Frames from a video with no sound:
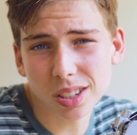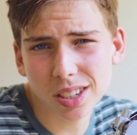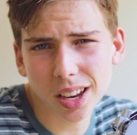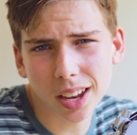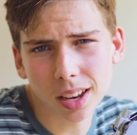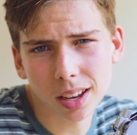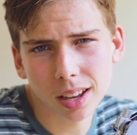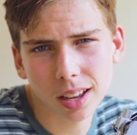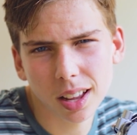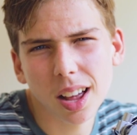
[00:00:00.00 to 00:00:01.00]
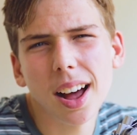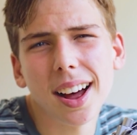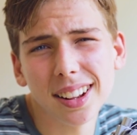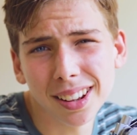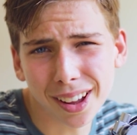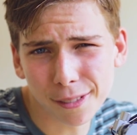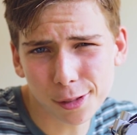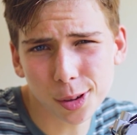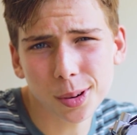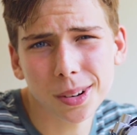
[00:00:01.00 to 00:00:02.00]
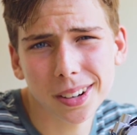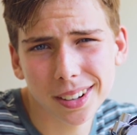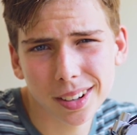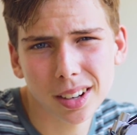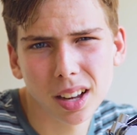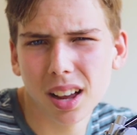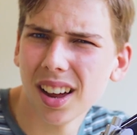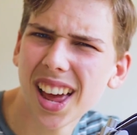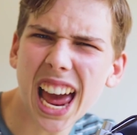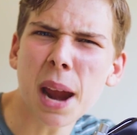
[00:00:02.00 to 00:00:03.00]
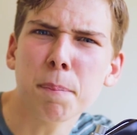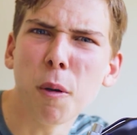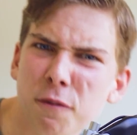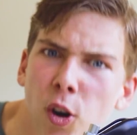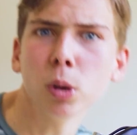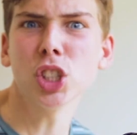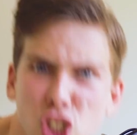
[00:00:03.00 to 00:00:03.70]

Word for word: to say I love you. April Fool,